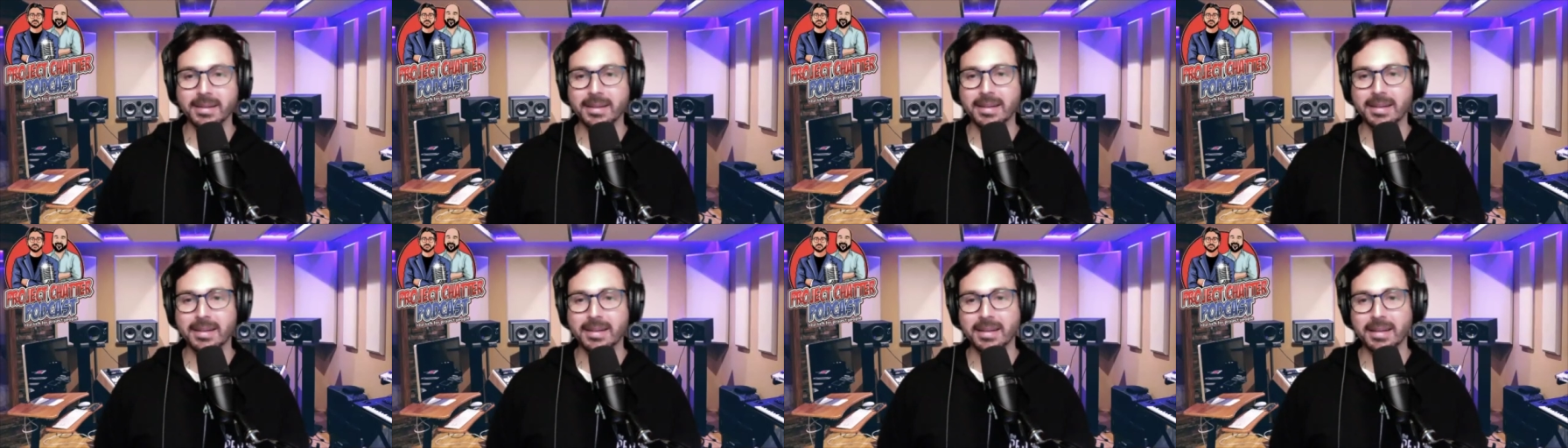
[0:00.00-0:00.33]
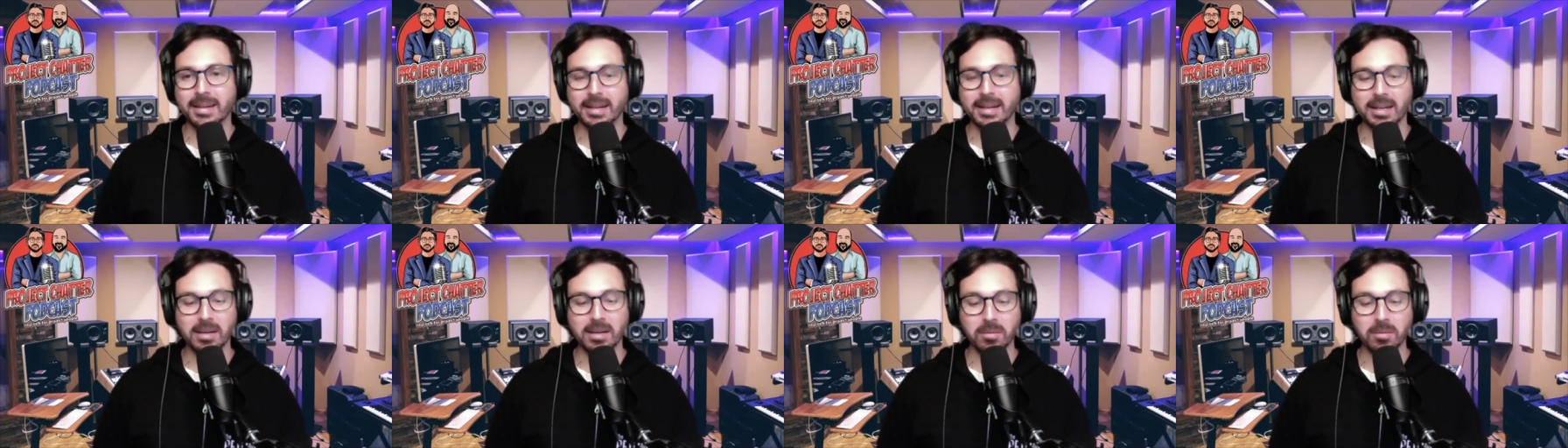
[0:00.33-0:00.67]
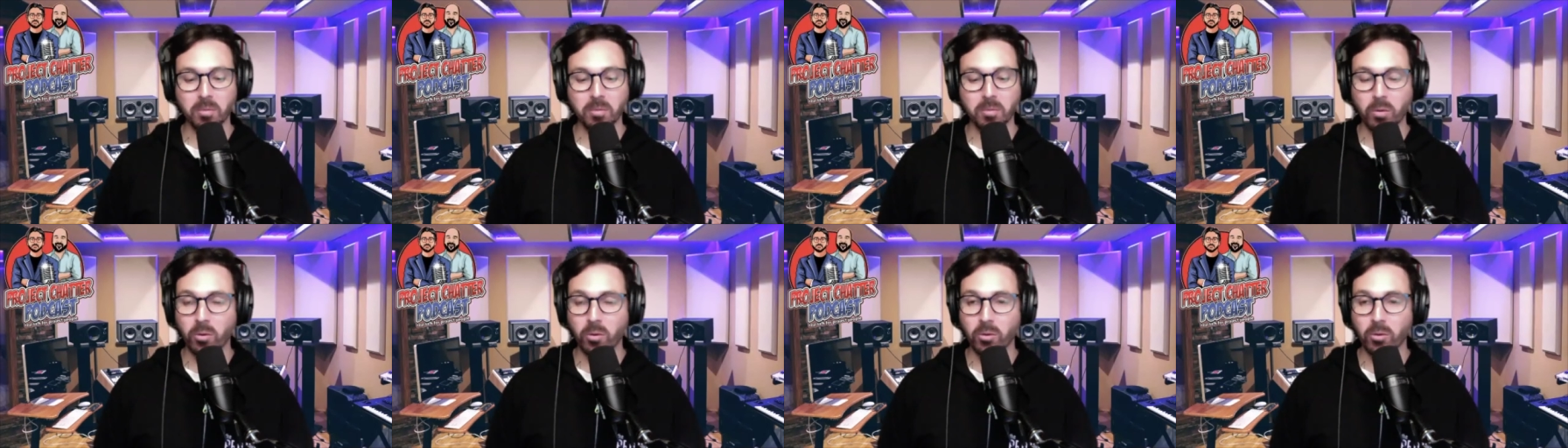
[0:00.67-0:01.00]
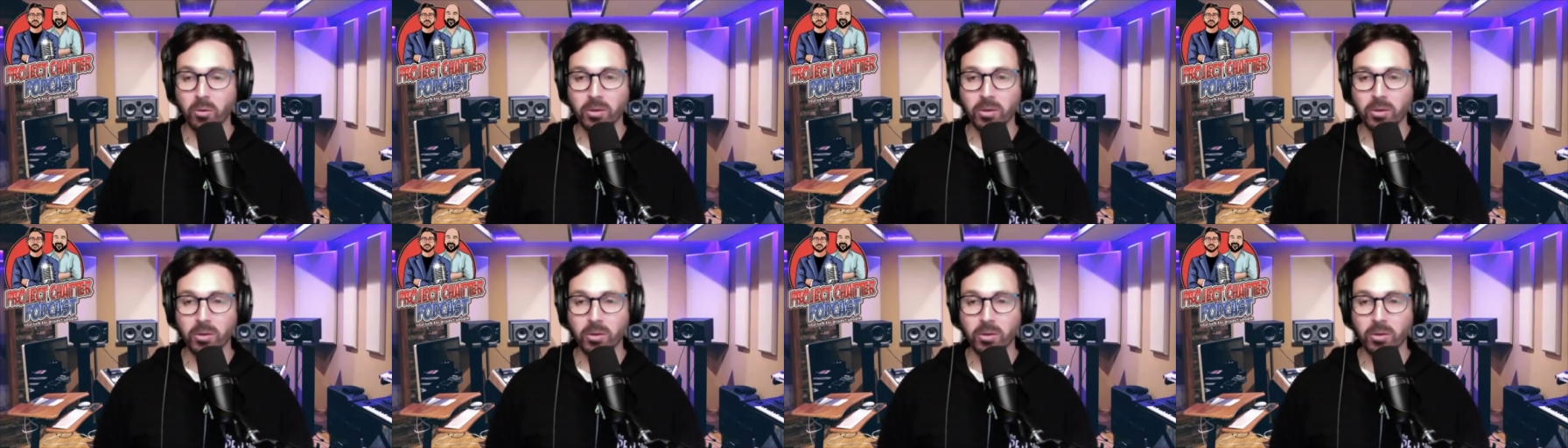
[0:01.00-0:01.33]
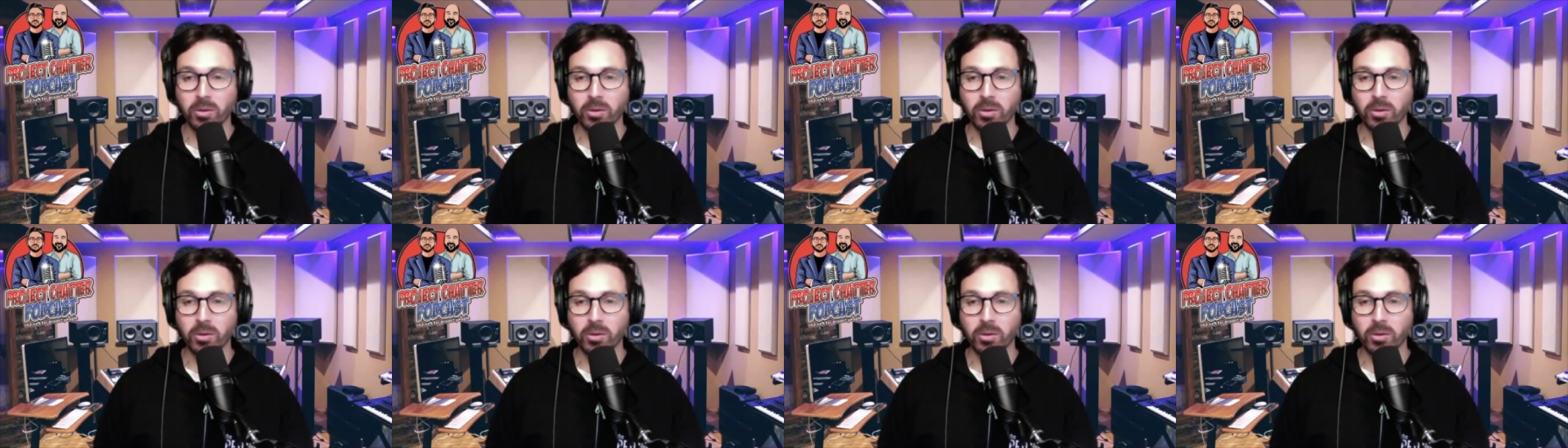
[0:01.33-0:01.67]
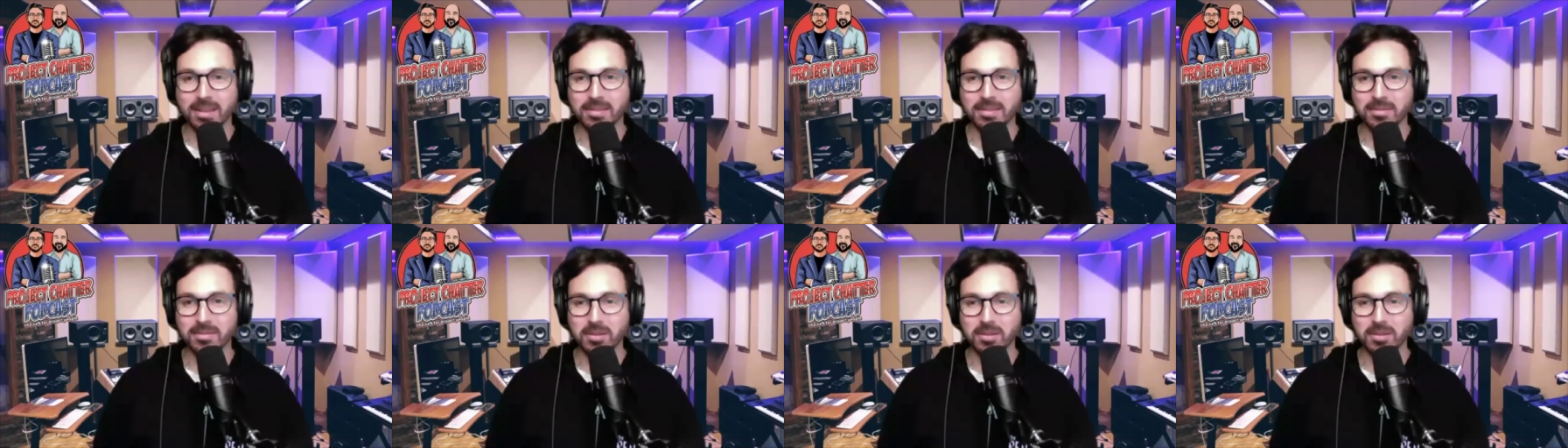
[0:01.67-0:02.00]
We're all in this
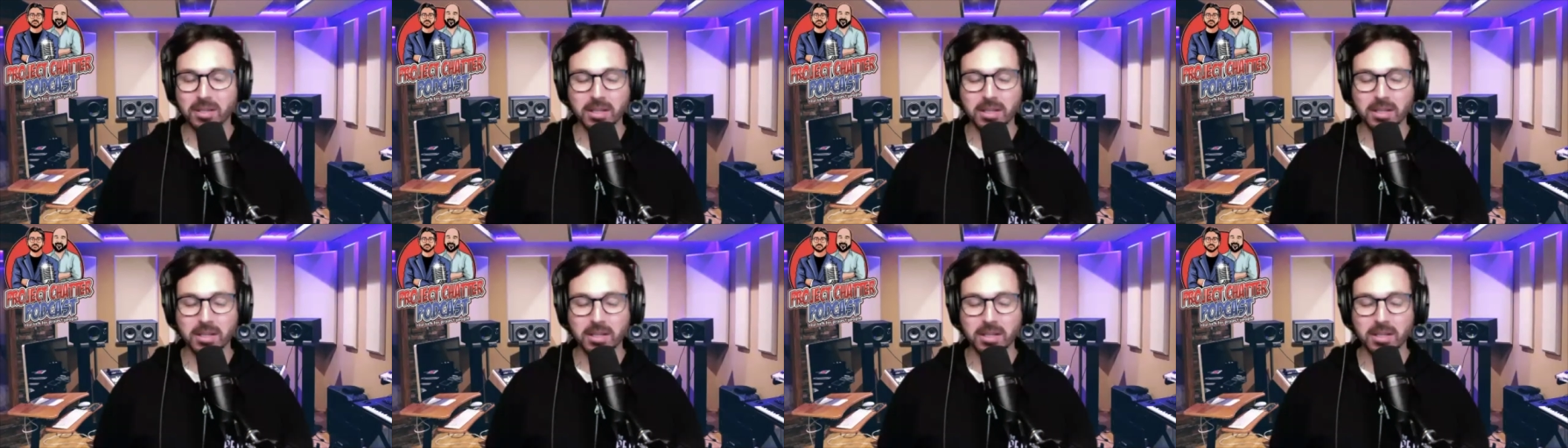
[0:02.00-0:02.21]
together, right?